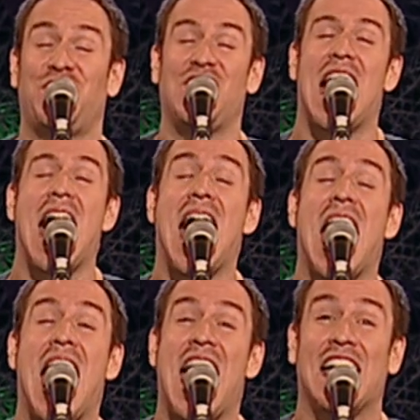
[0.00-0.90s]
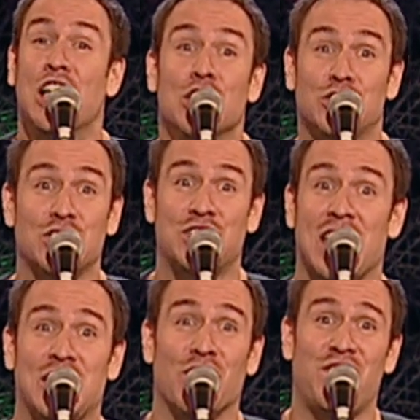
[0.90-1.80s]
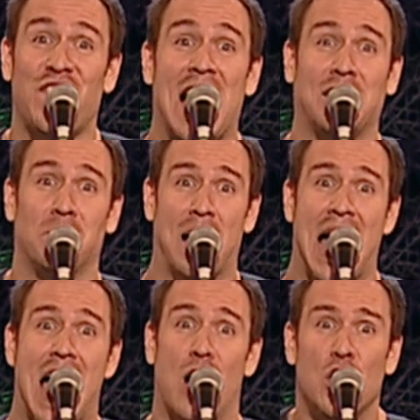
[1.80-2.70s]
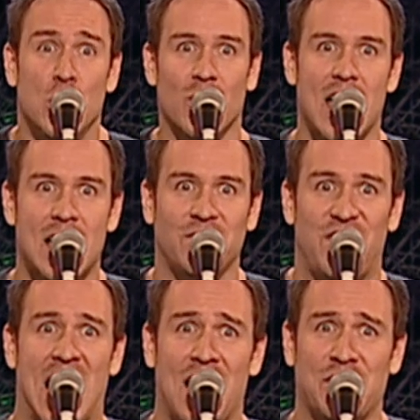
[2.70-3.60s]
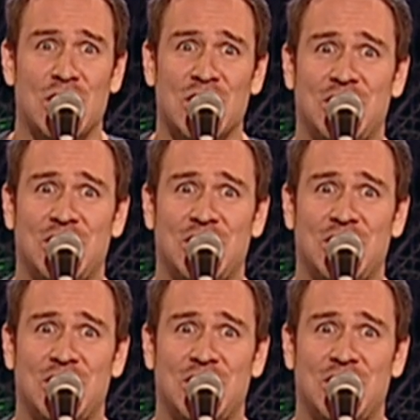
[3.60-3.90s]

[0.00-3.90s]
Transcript: fly, just take your final bow. Grandfather,